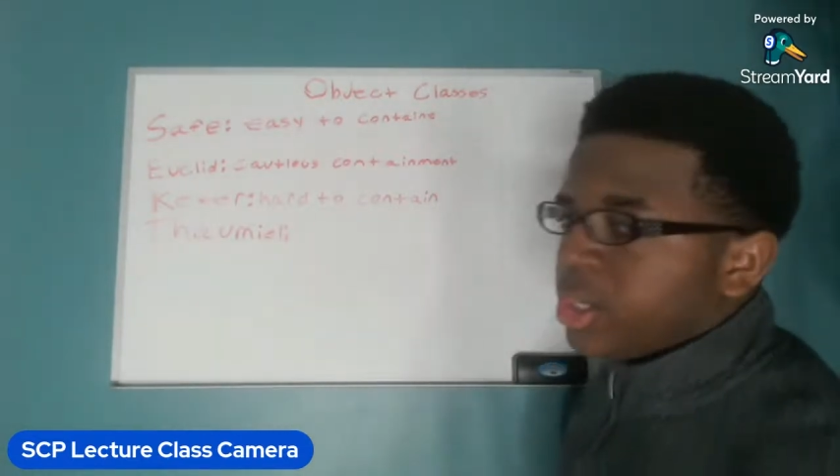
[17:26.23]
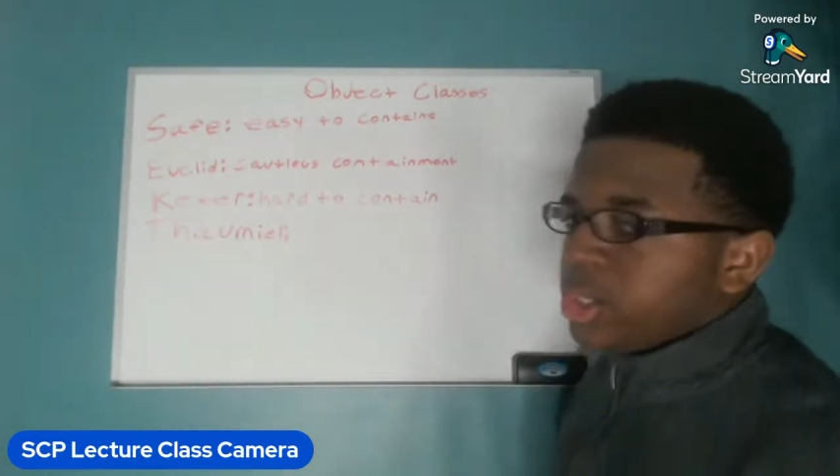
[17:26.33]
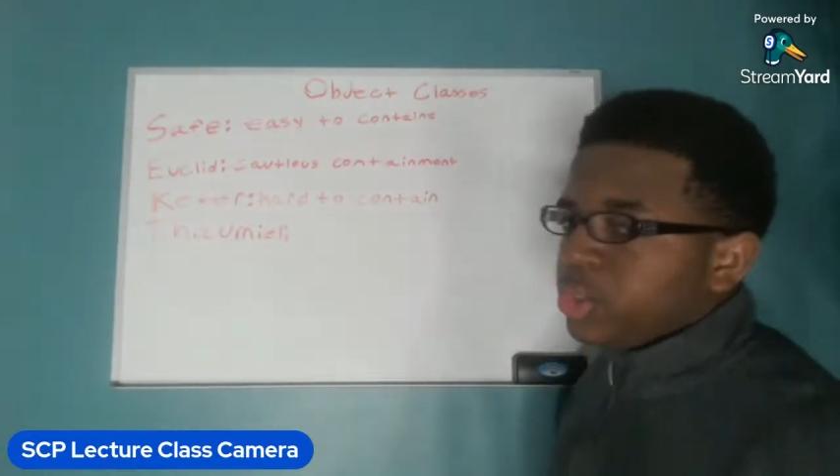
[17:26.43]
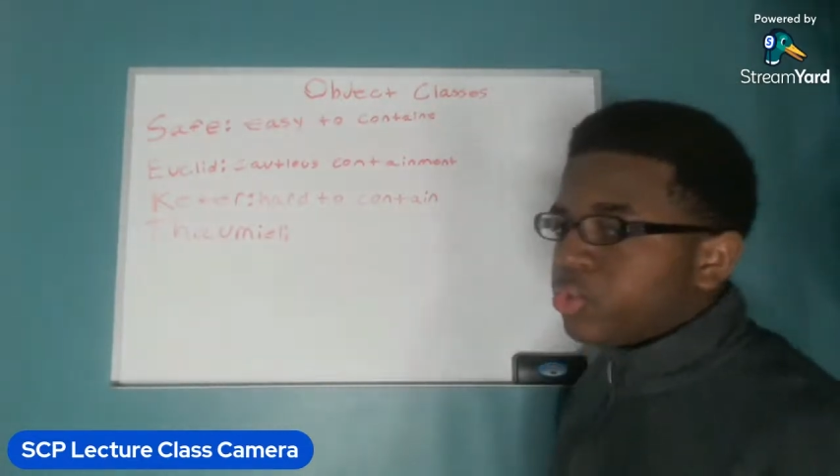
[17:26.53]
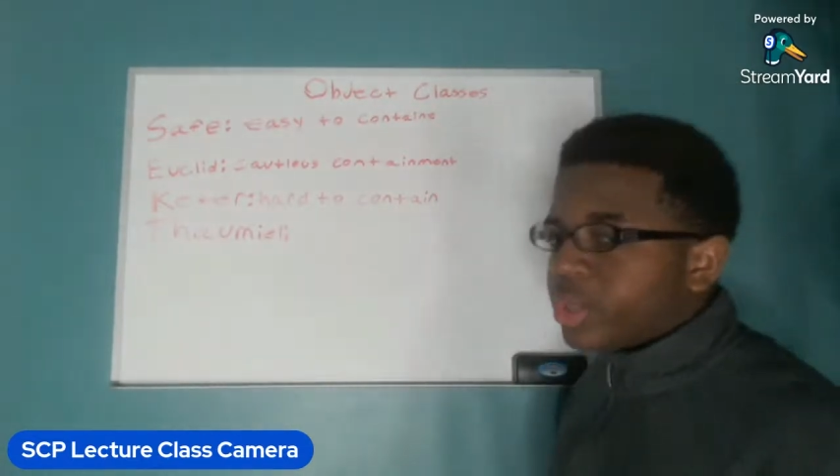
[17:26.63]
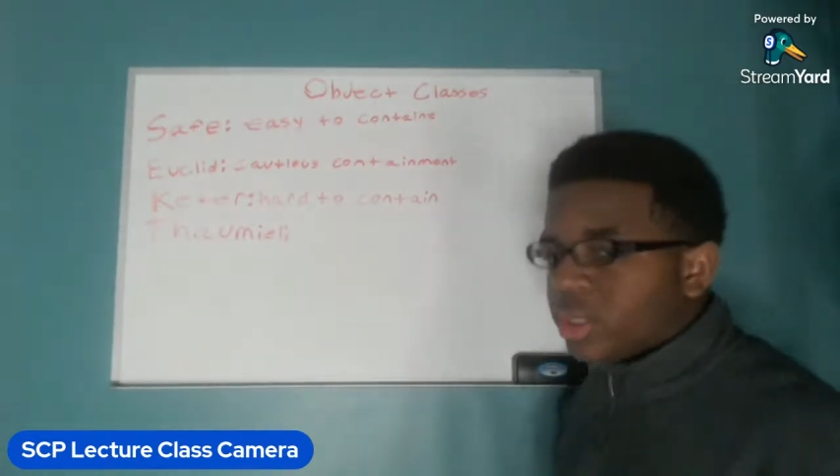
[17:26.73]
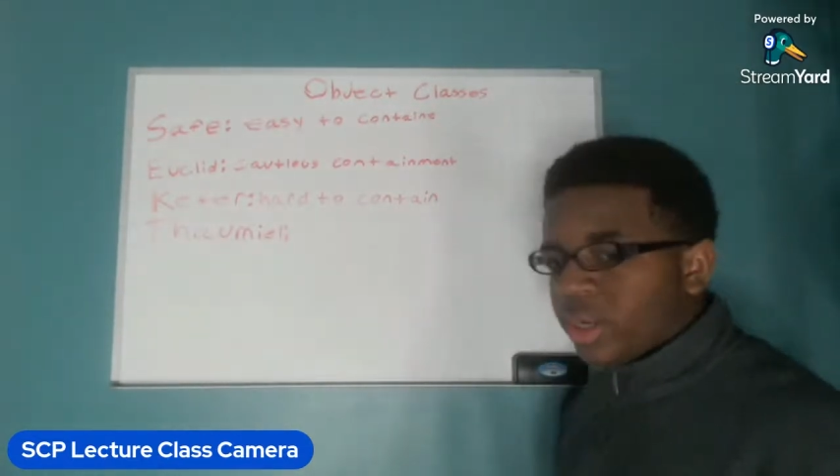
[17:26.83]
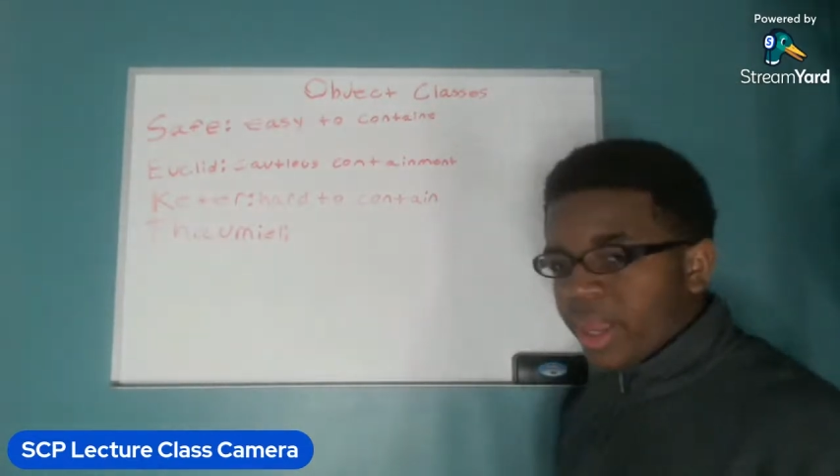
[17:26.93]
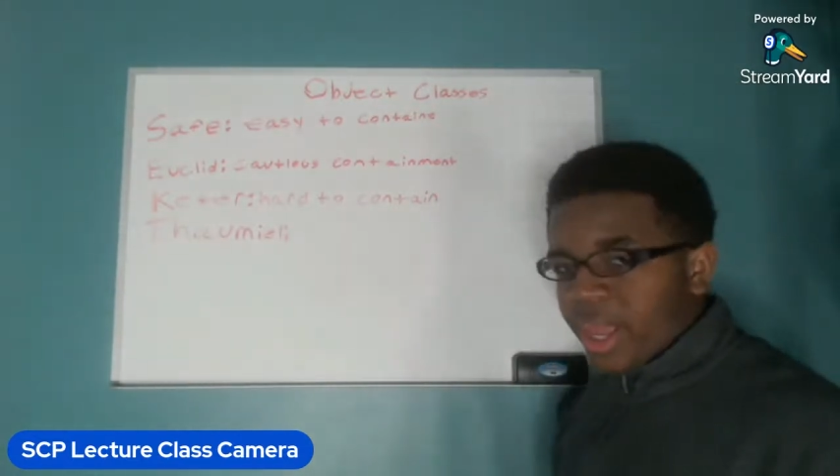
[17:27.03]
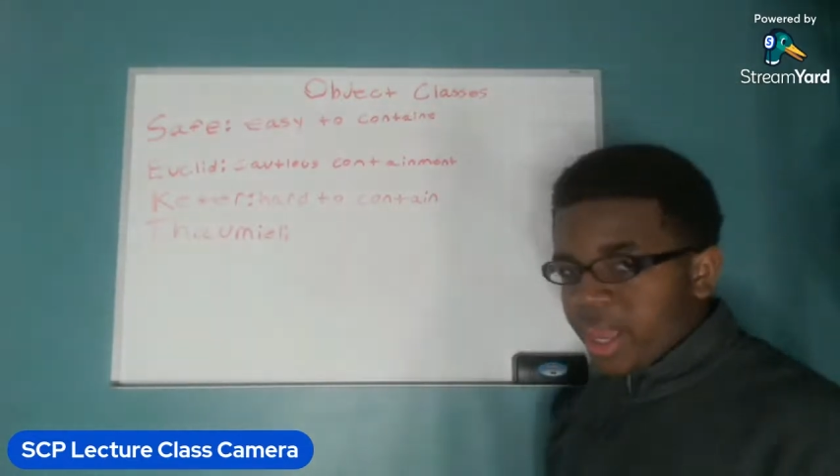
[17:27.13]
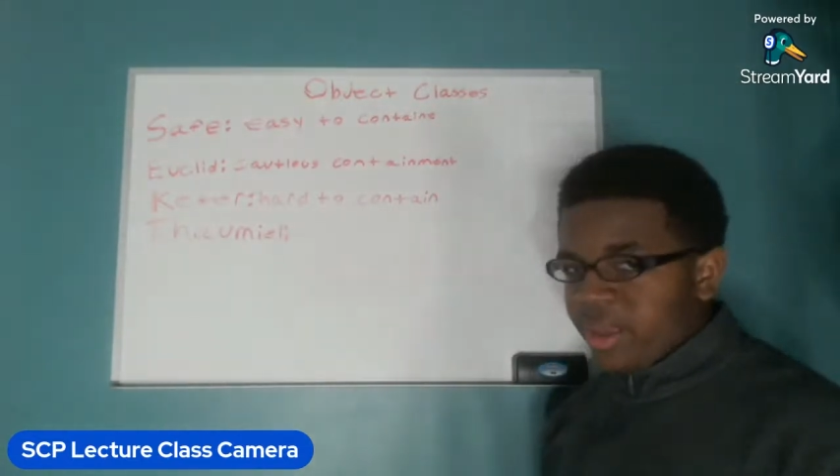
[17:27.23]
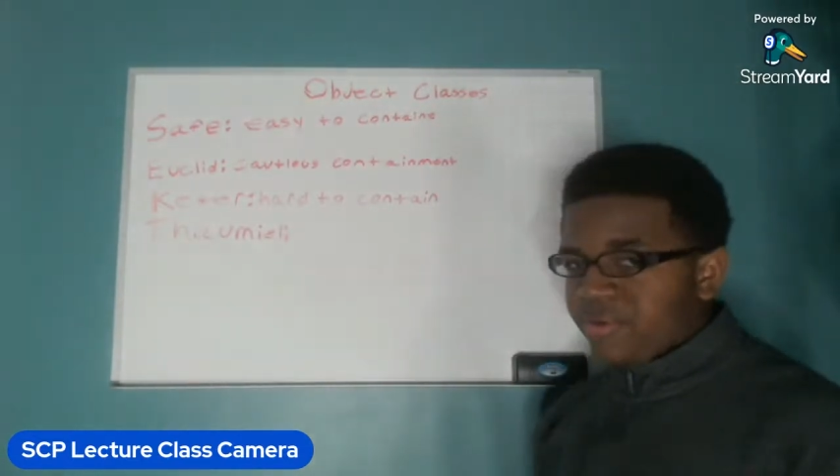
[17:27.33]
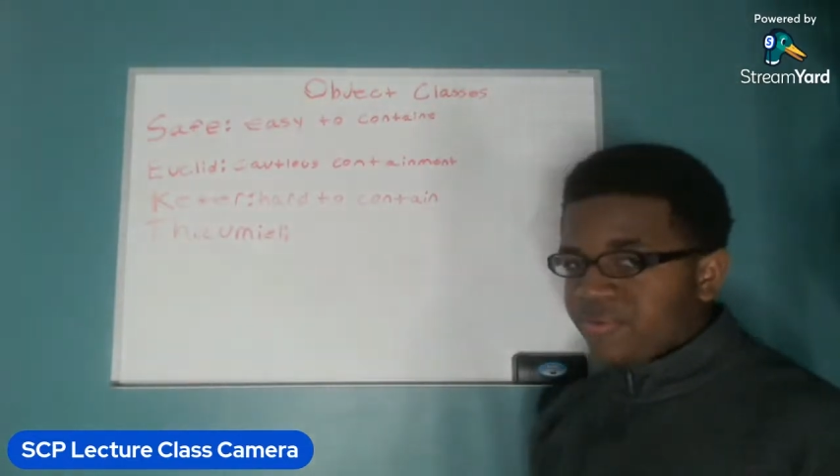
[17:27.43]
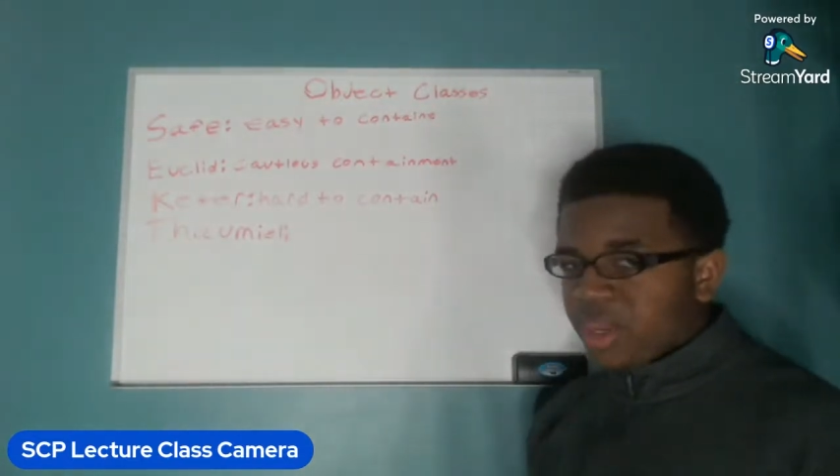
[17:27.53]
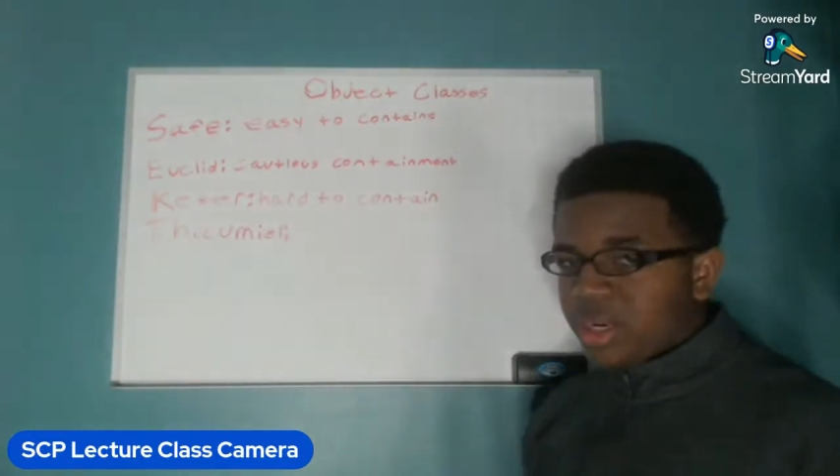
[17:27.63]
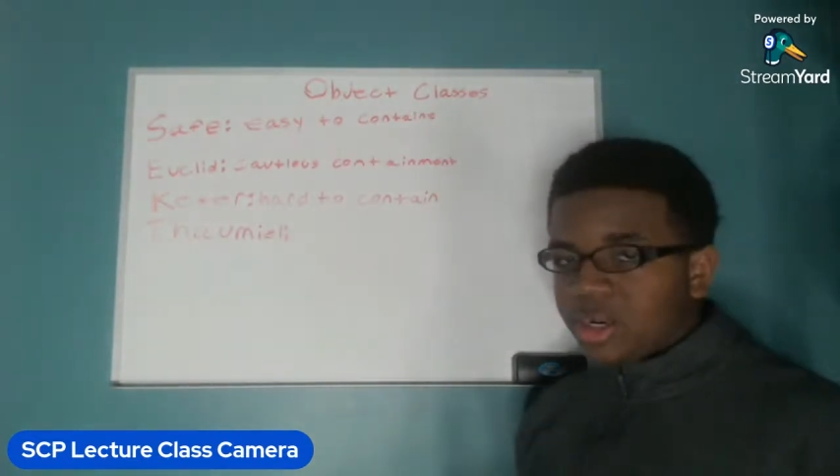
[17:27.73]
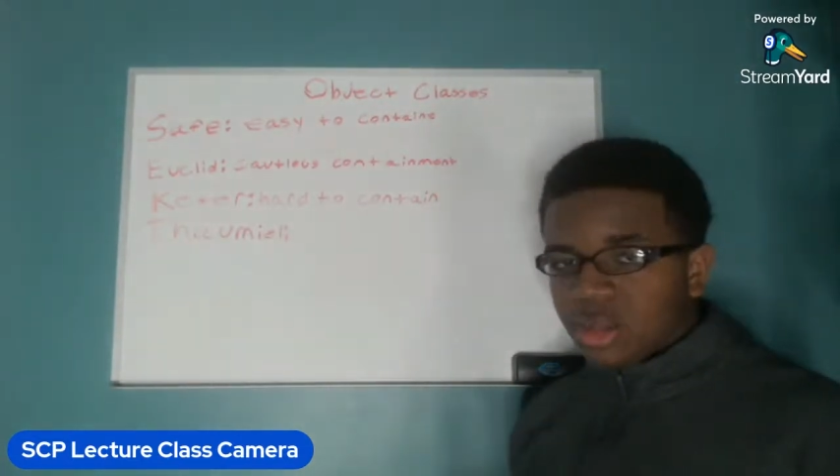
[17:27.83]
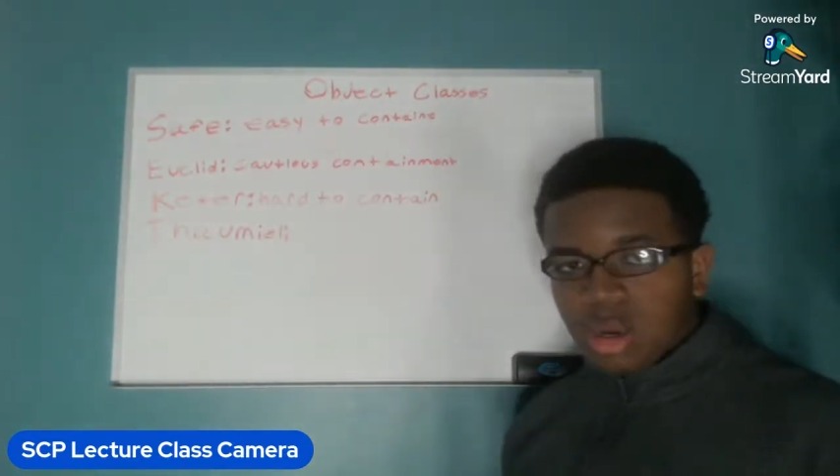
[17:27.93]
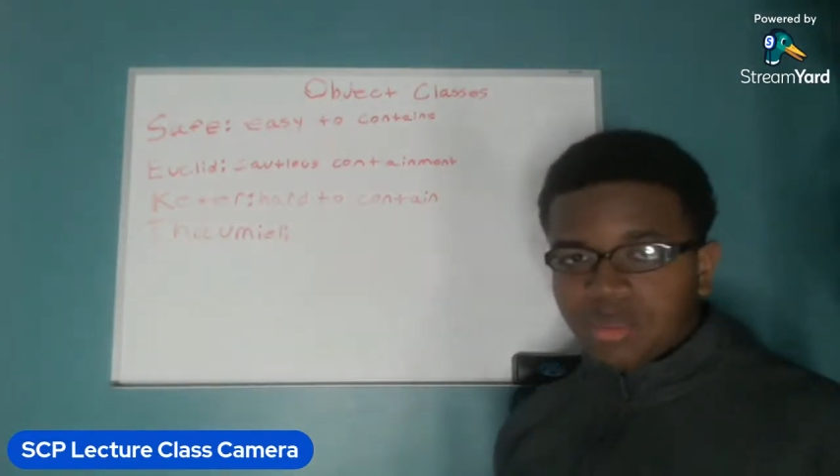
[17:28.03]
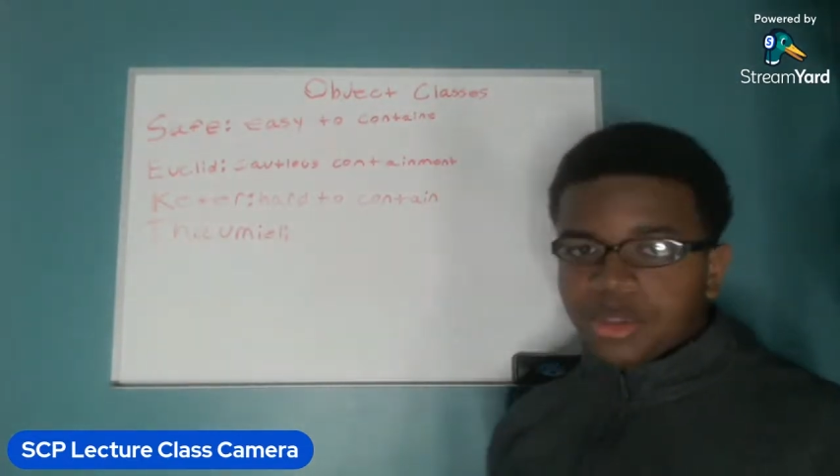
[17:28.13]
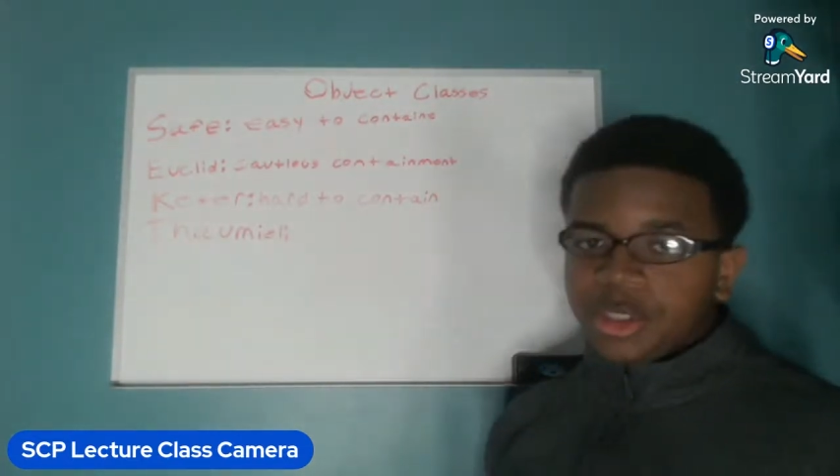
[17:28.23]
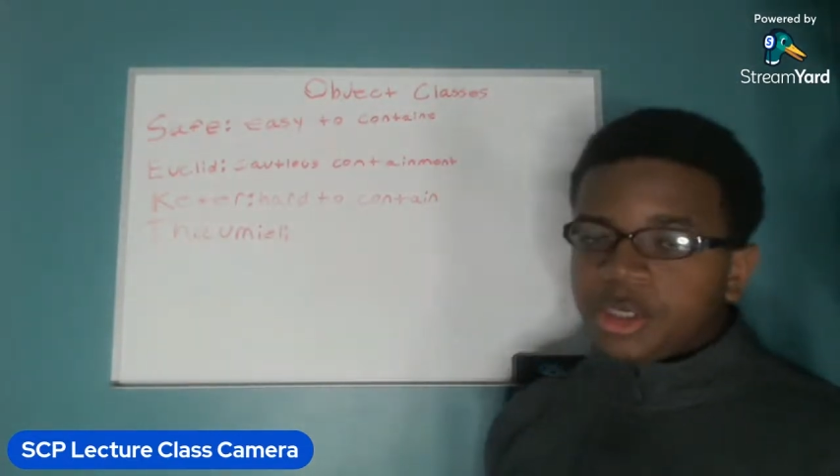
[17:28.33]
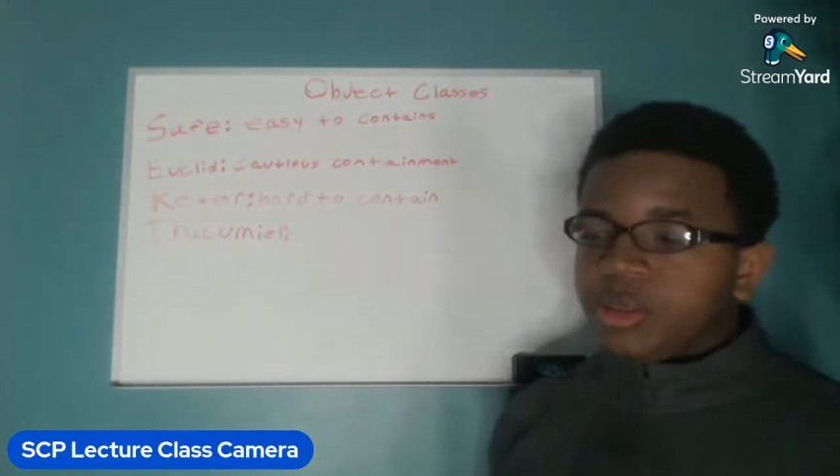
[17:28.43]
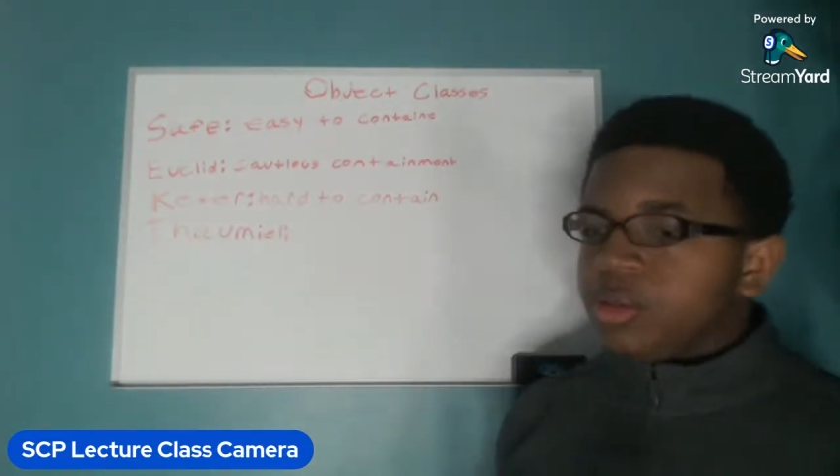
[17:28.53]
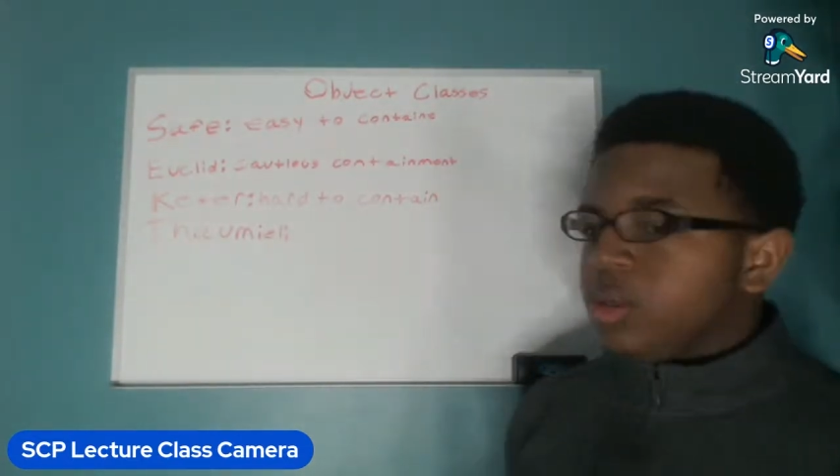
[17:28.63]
you could have an anomaly